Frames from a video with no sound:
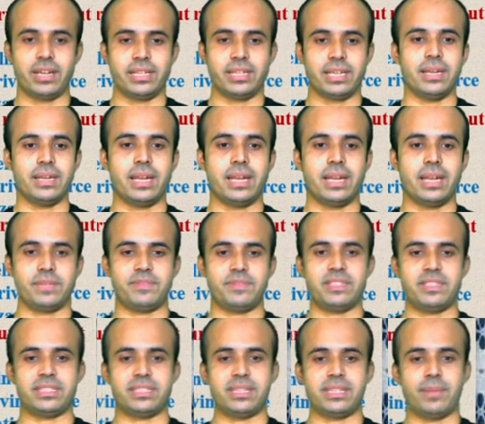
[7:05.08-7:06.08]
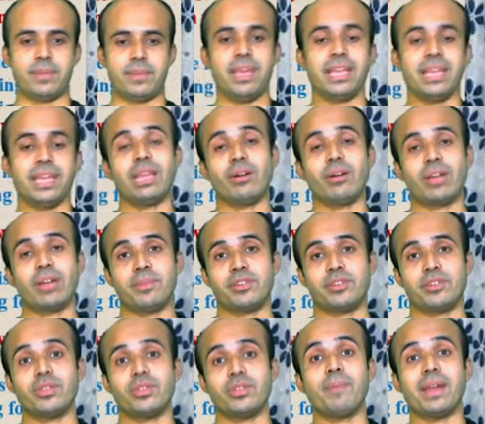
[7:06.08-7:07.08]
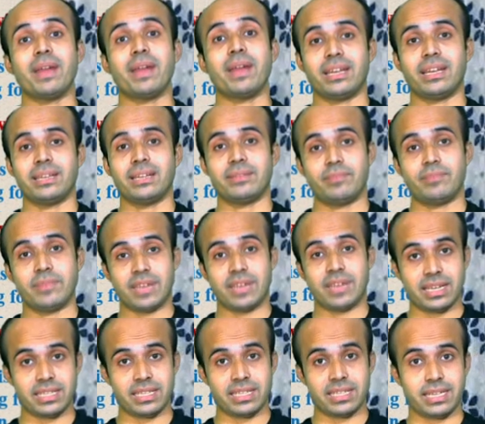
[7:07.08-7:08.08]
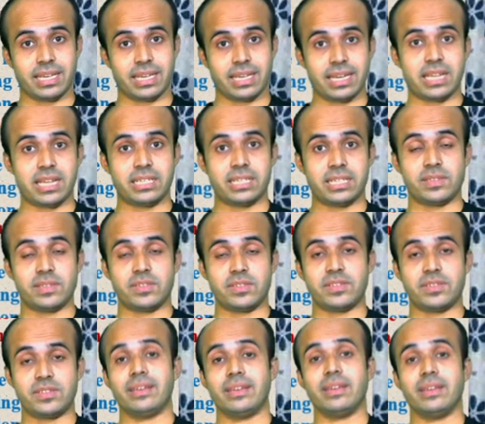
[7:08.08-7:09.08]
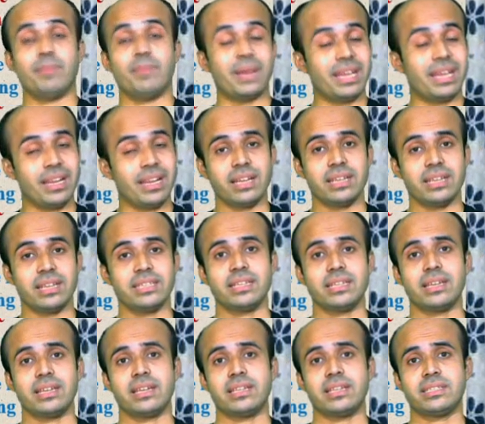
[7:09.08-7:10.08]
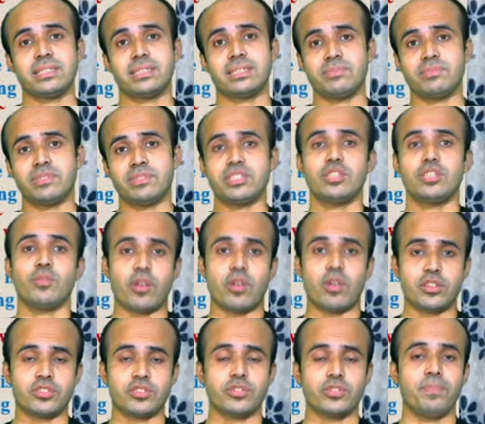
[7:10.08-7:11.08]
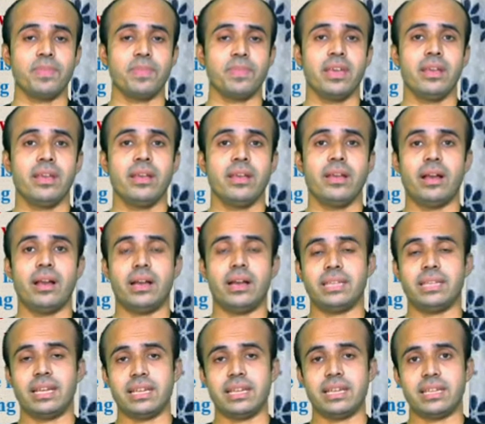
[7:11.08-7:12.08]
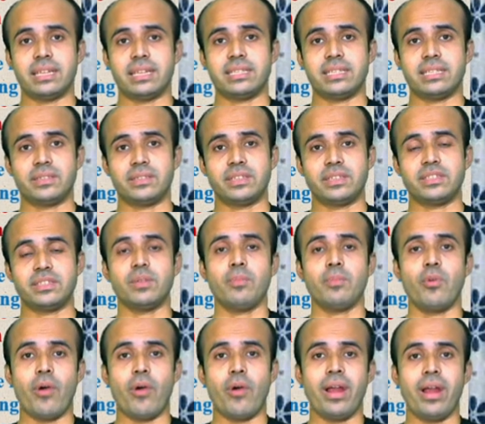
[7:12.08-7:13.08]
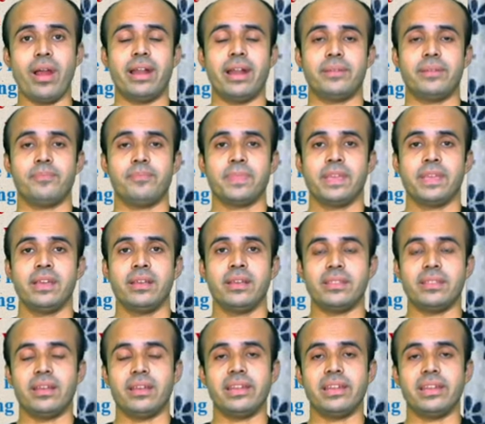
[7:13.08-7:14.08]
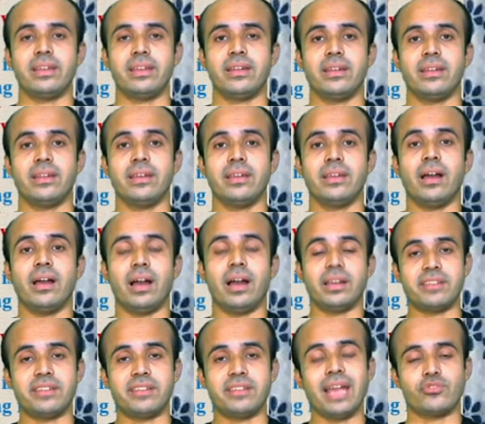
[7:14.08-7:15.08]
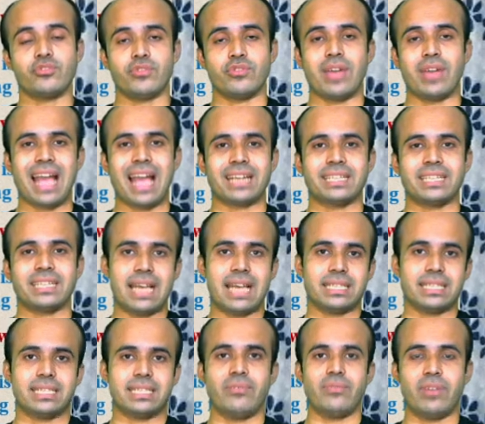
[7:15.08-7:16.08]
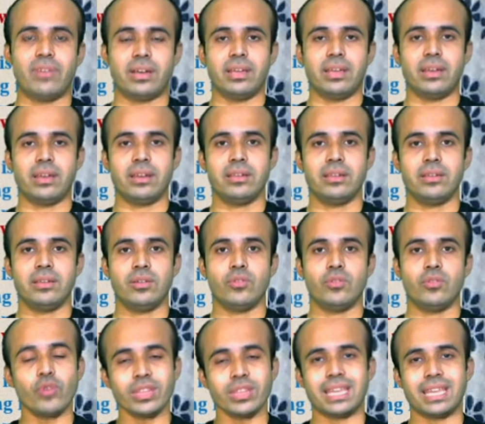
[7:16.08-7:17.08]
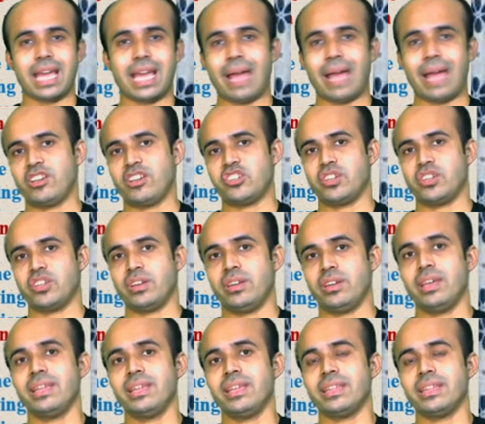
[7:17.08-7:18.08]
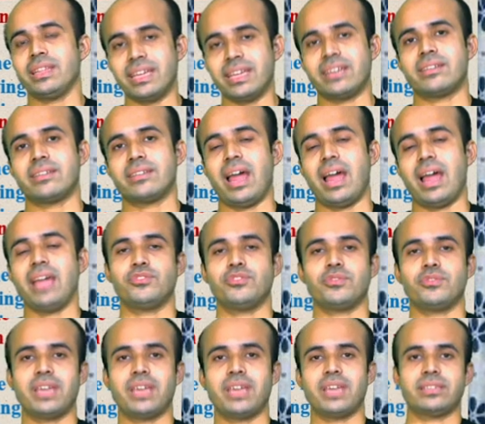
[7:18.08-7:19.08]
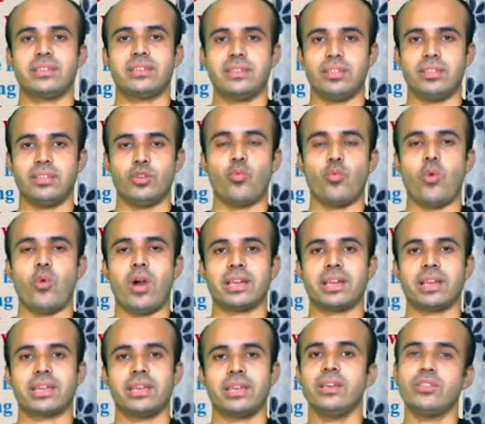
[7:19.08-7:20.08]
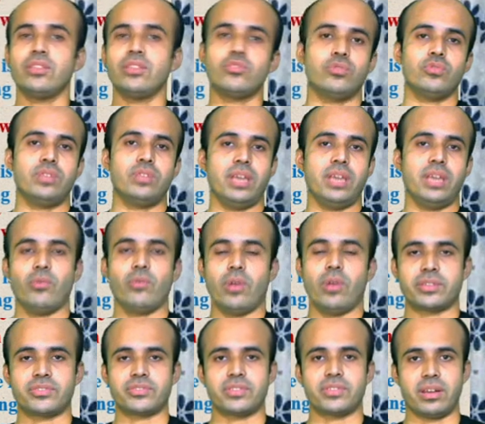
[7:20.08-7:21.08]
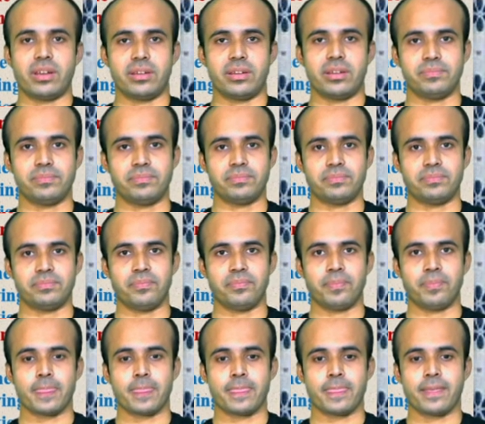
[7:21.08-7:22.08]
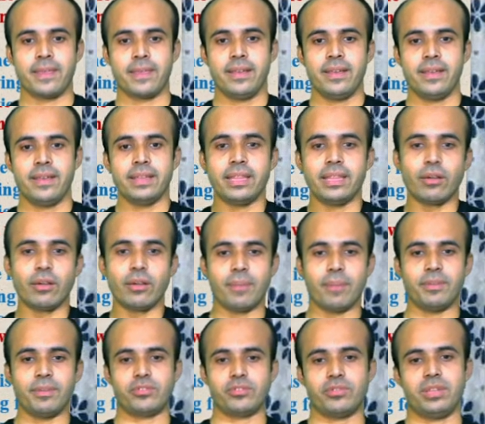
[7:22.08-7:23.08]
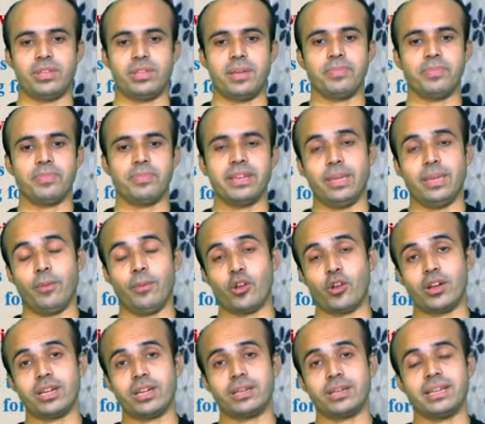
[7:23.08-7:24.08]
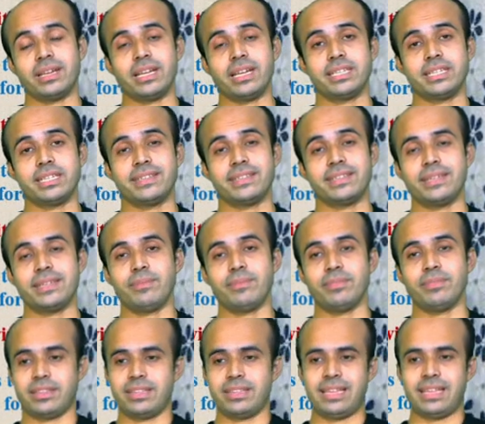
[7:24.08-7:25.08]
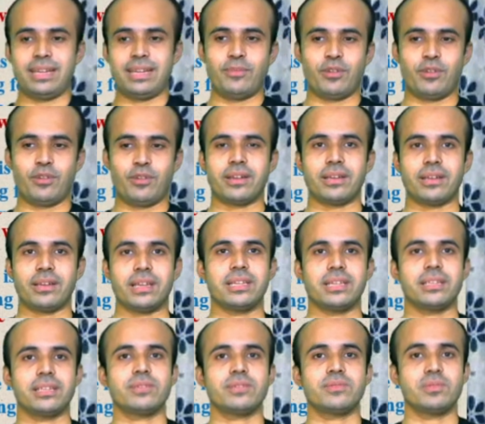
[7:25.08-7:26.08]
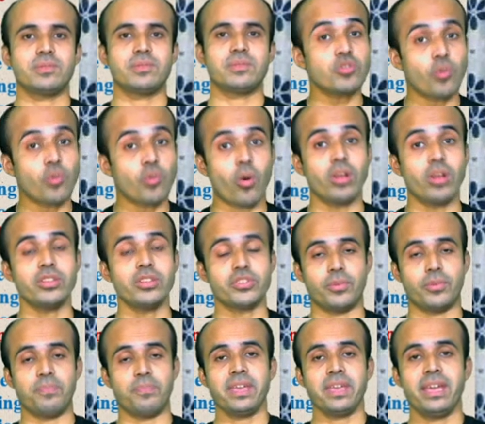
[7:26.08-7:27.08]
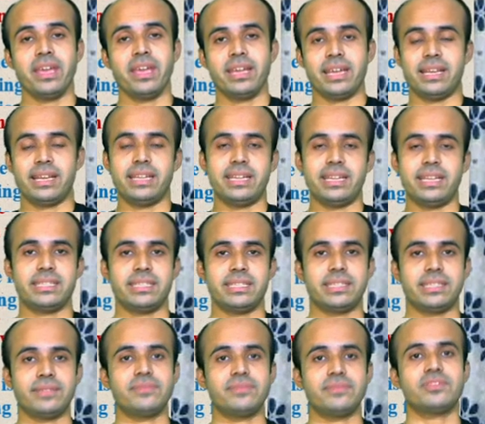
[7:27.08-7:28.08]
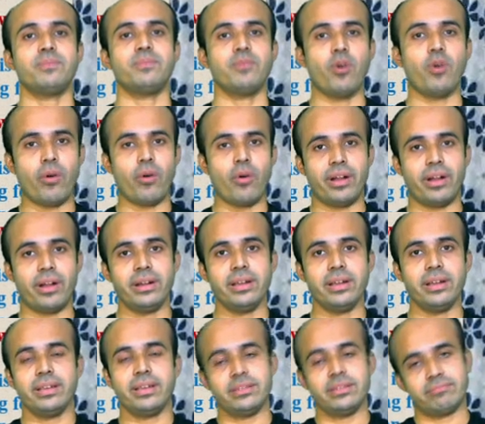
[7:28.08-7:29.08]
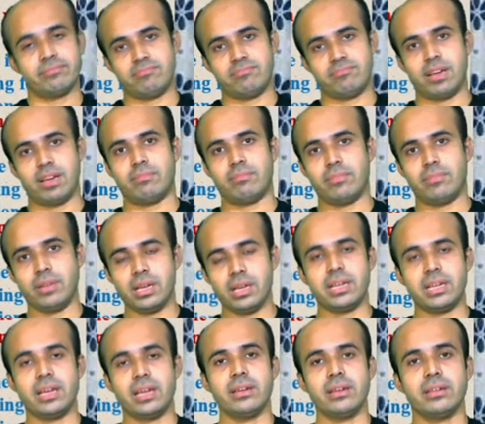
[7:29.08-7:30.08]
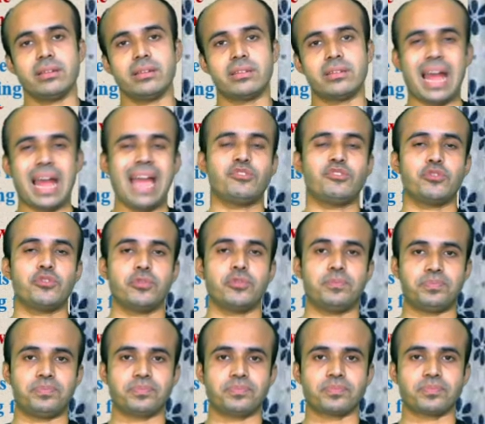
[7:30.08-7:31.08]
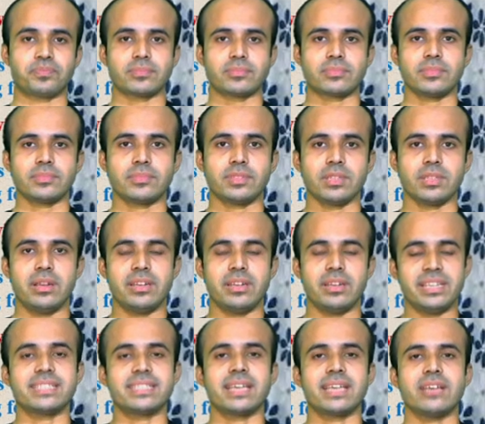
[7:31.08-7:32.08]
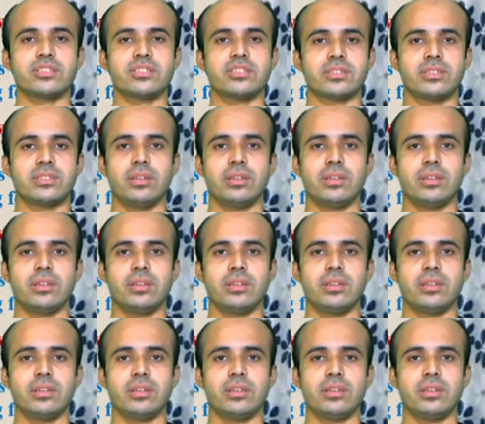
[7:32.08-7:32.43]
leadership system. Now coming to the paternalistic leadership system. Paternalistic leadership system also the leadership system where the leader try to act as the father. With the affection, they try to get the work through their workers. Now coming to the democratic leadership system. The democratic leadership system also a leadership system where the leader try to discuss